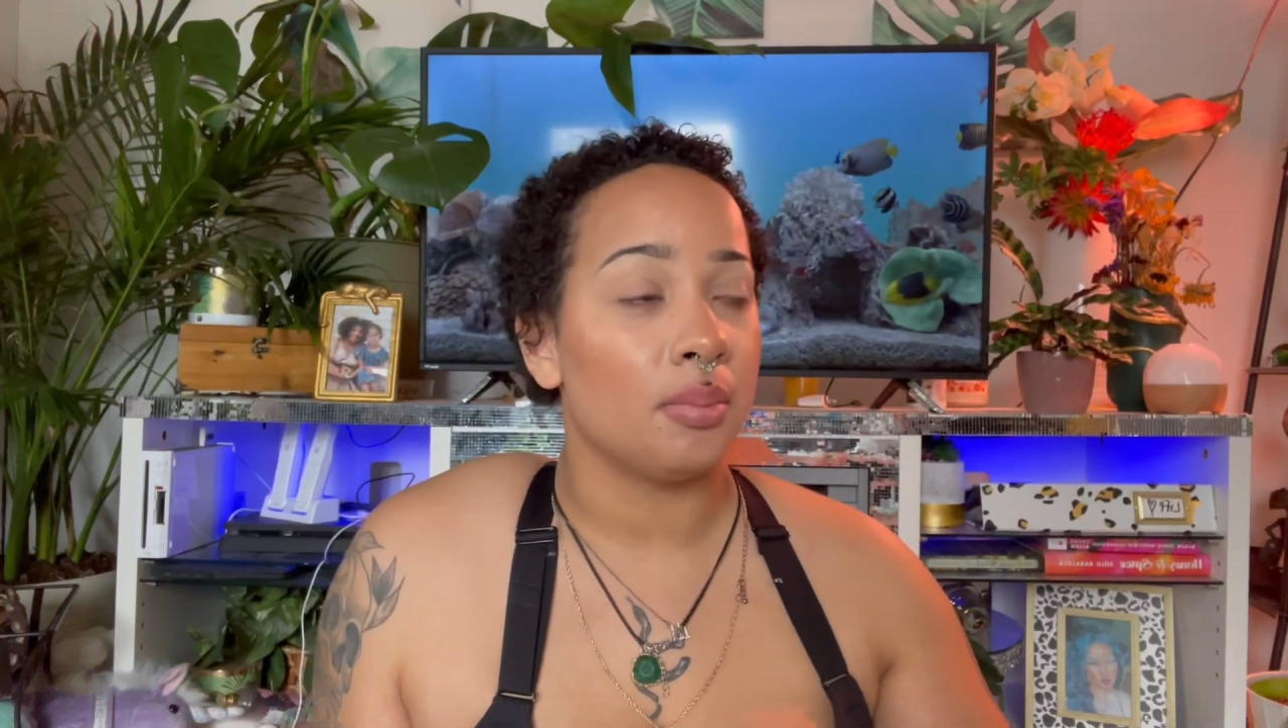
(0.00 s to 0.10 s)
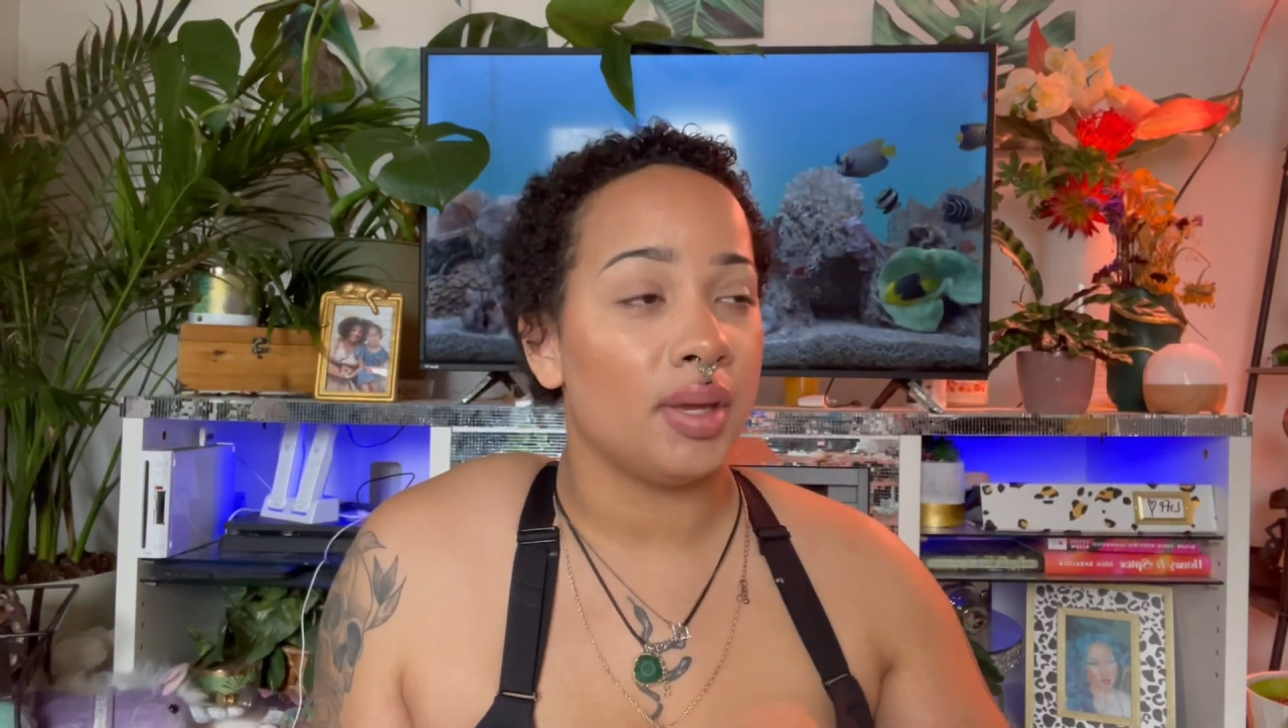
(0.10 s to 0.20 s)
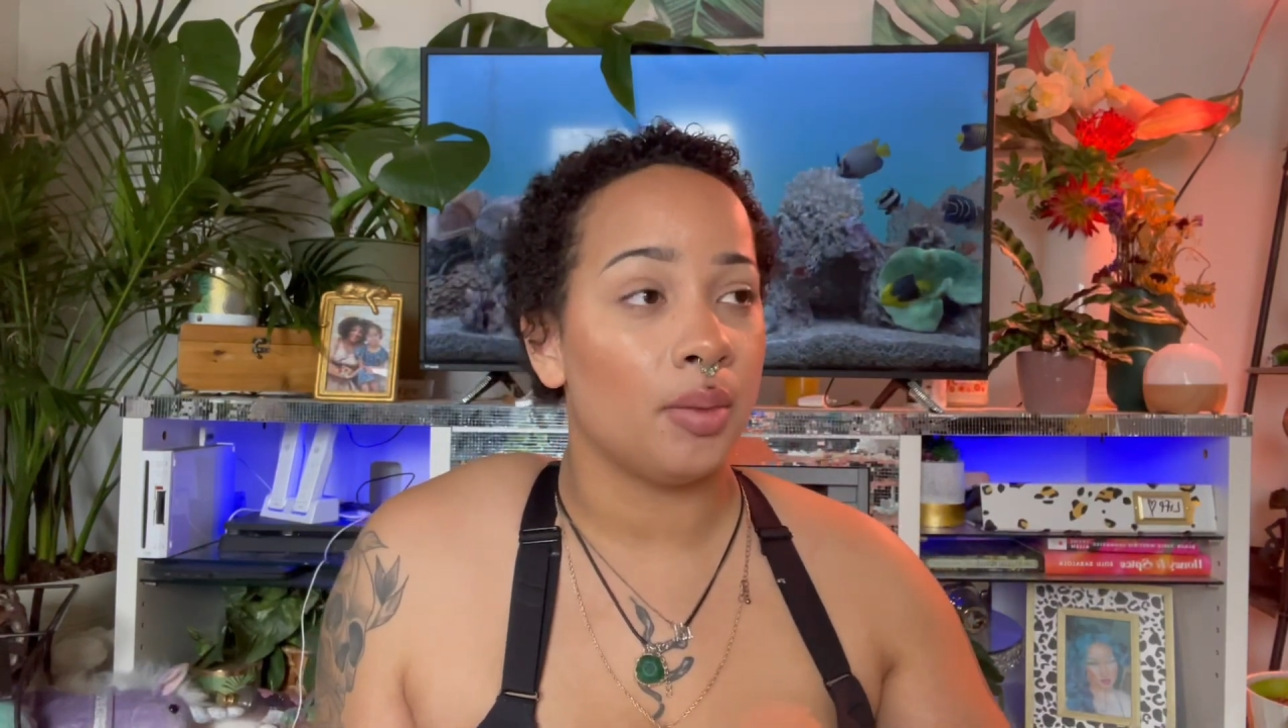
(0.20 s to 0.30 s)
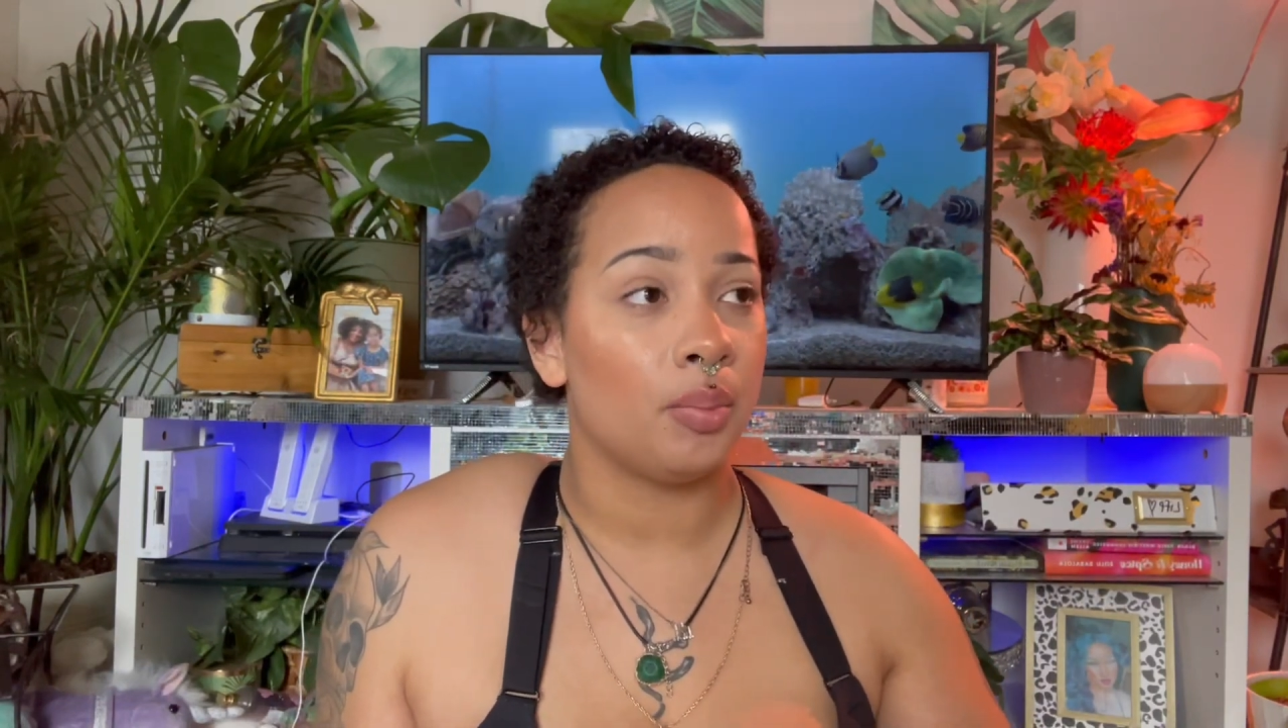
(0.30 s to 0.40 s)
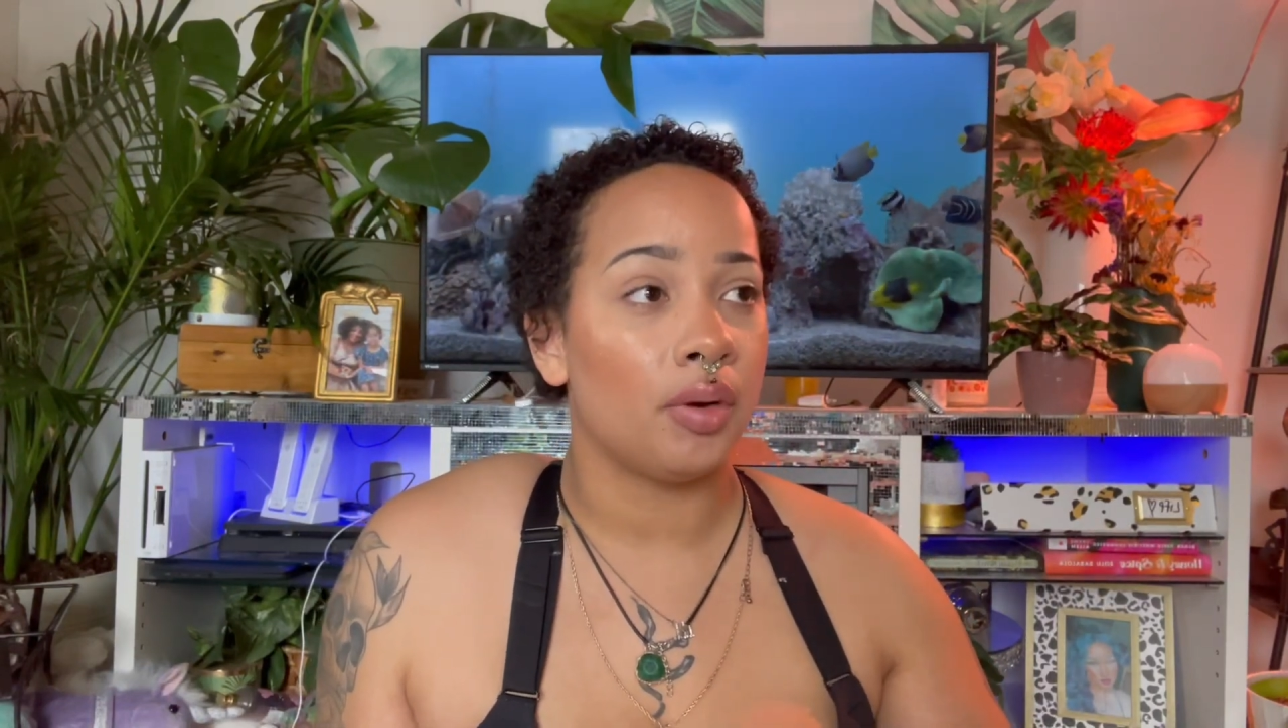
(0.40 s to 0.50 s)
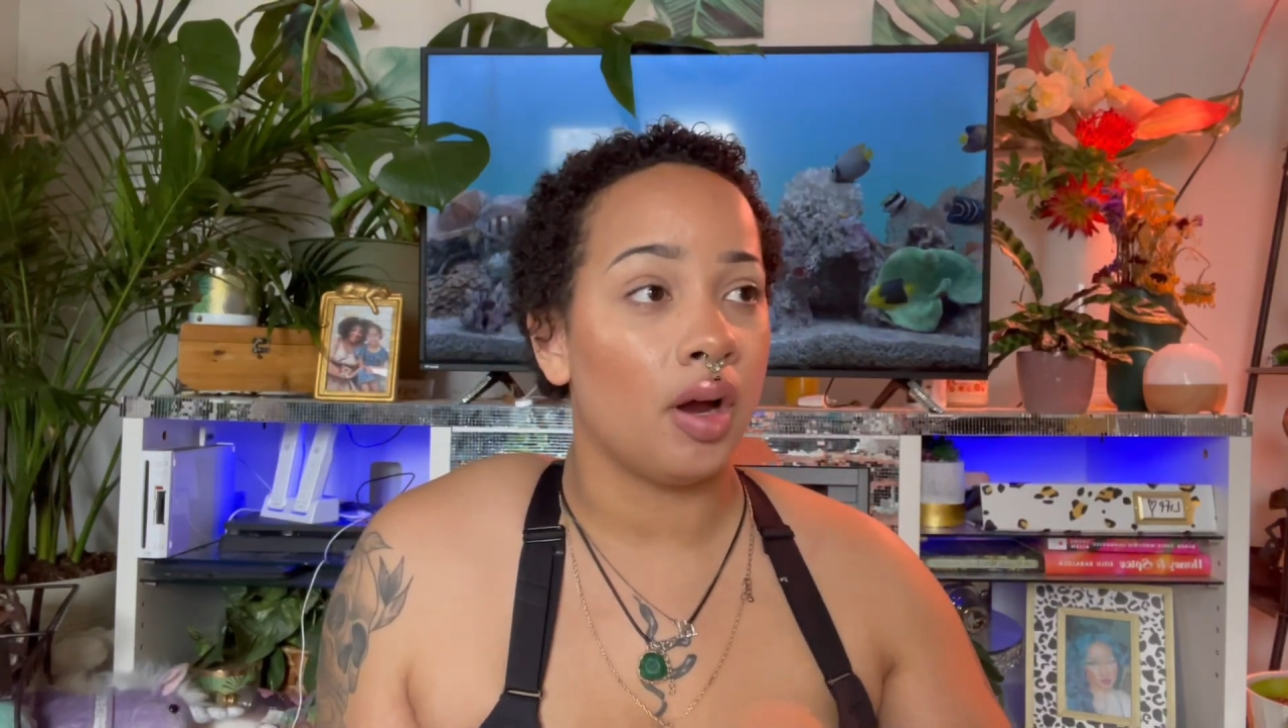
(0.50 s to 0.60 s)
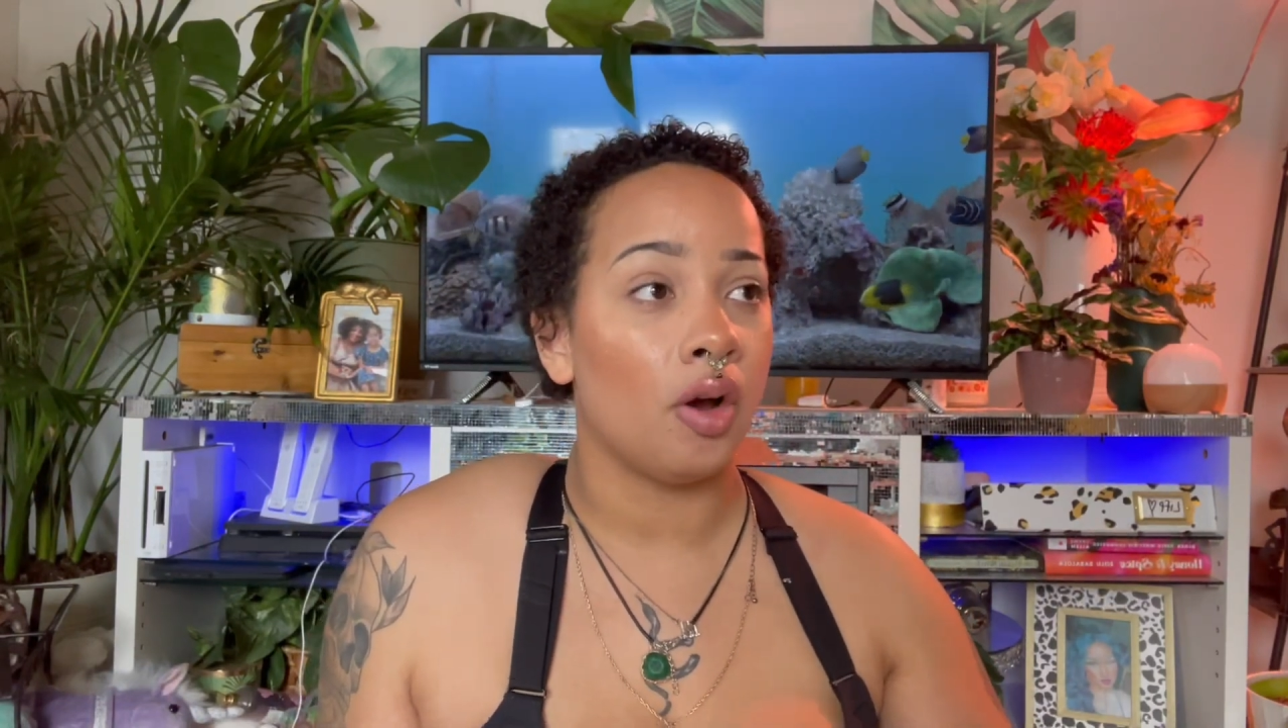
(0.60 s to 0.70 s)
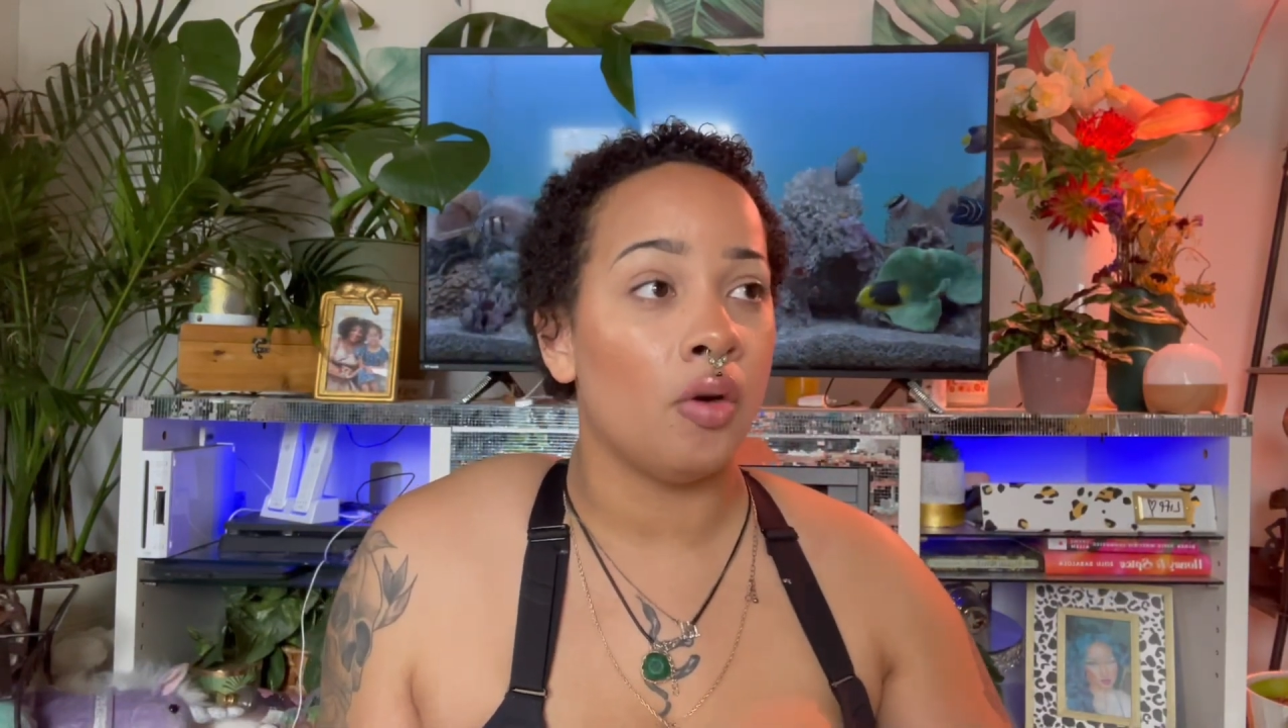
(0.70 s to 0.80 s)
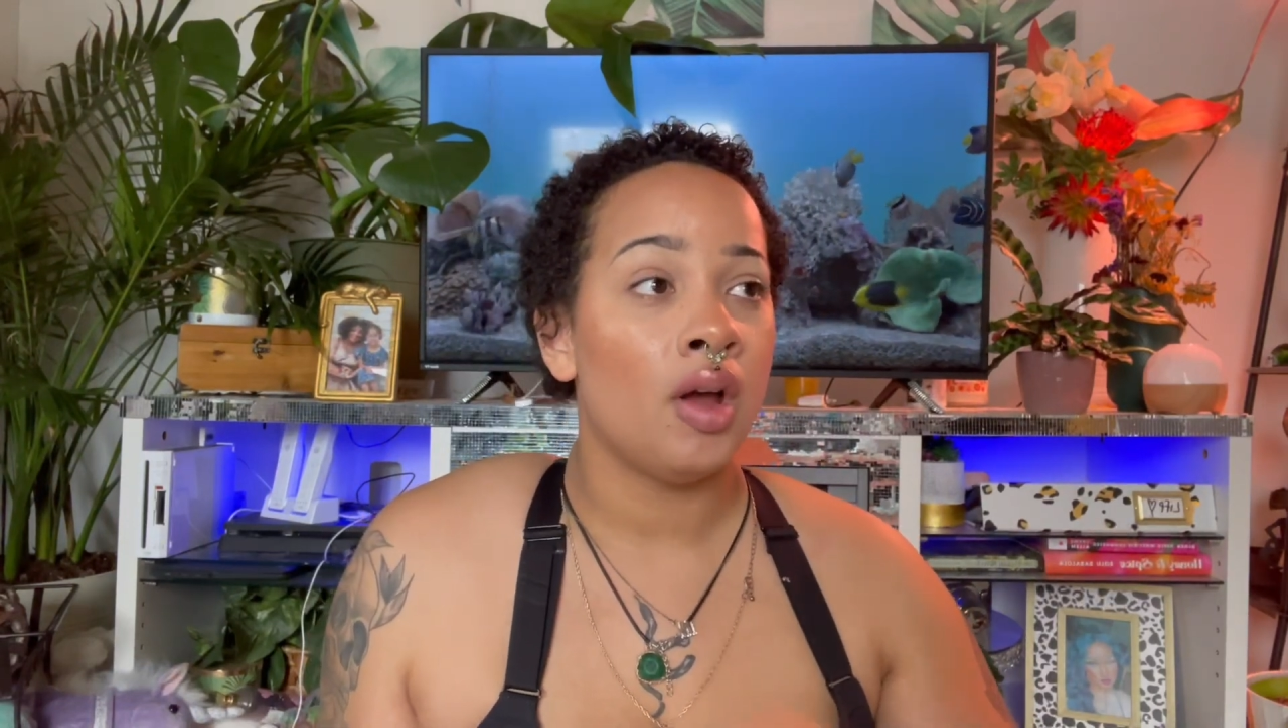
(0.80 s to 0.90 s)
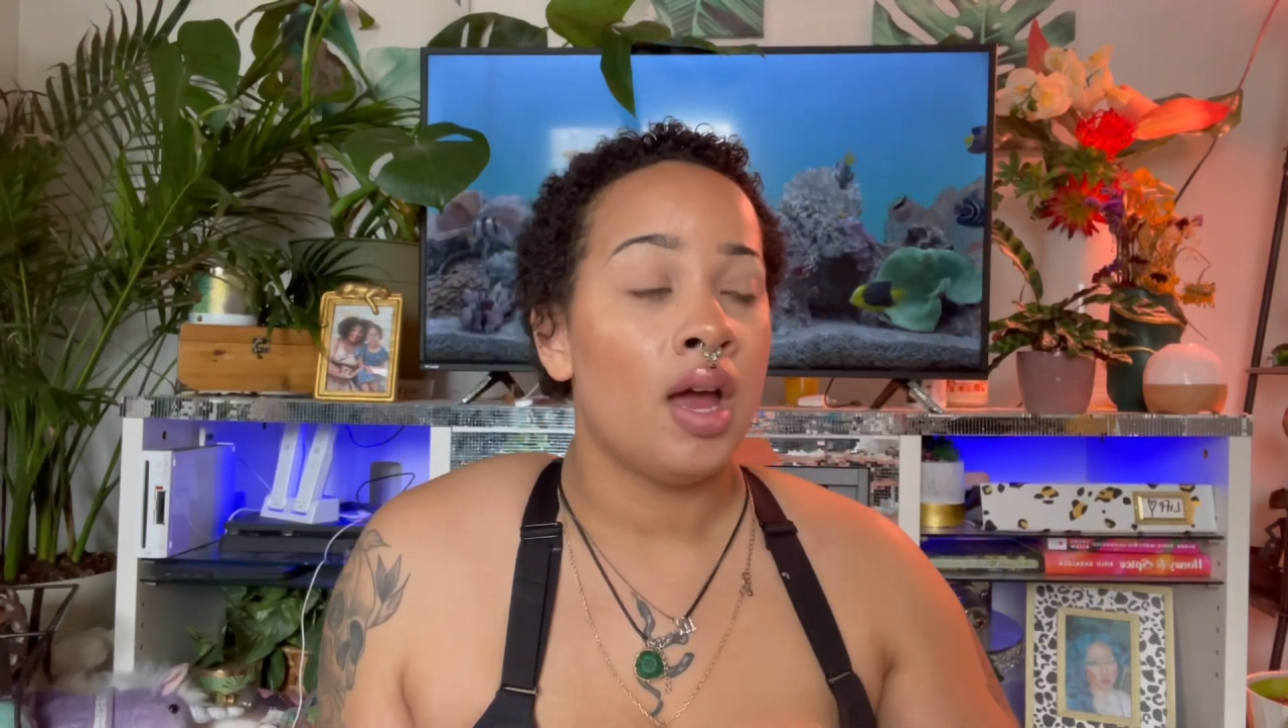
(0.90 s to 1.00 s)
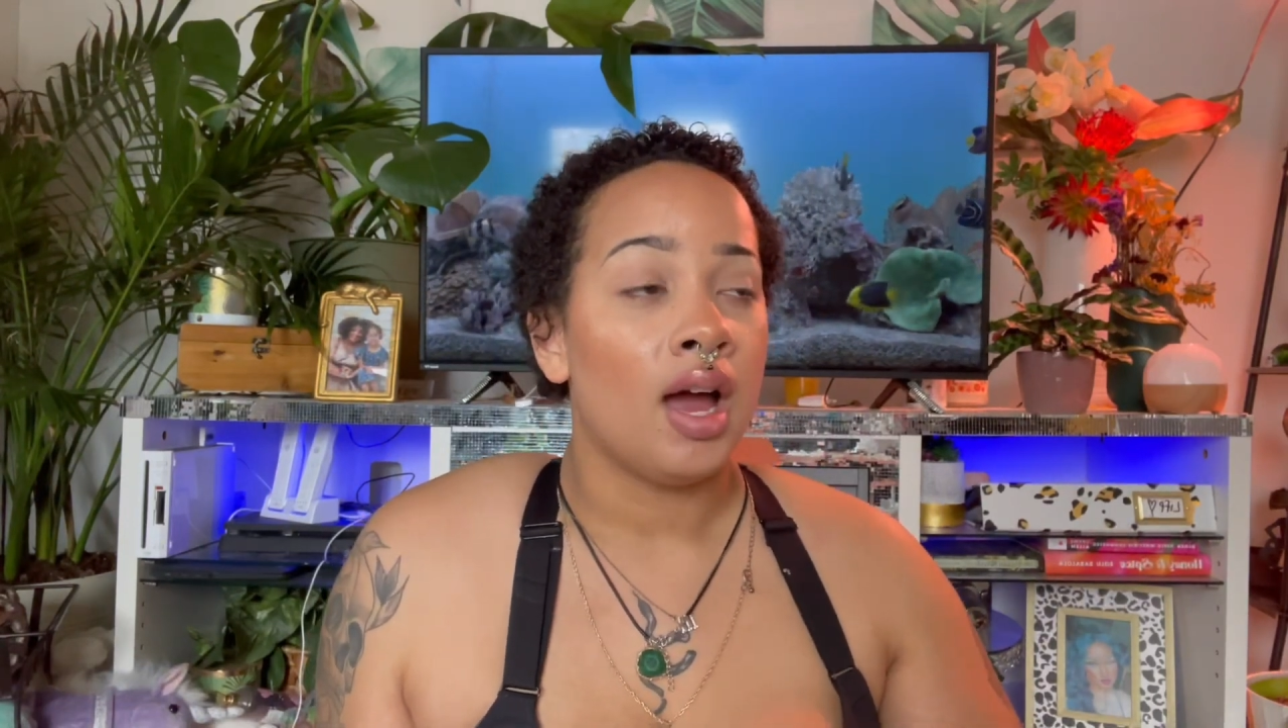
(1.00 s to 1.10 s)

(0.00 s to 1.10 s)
big pro.